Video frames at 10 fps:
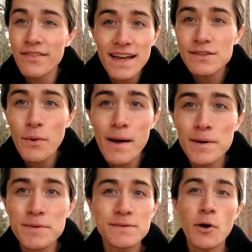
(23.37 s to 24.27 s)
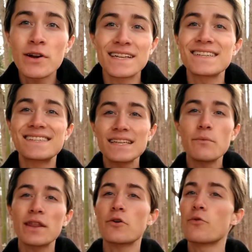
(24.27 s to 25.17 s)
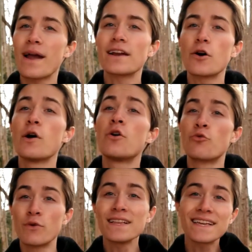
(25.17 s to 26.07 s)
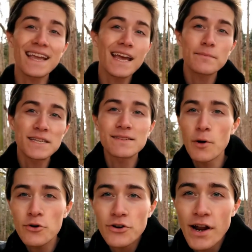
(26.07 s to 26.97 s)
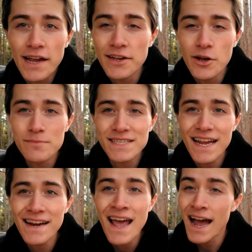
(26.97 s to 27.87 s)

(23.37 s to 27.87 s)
that's why I'm going to be smoking it, to see whether oregano really can be smoked or not, you know what I'm saying?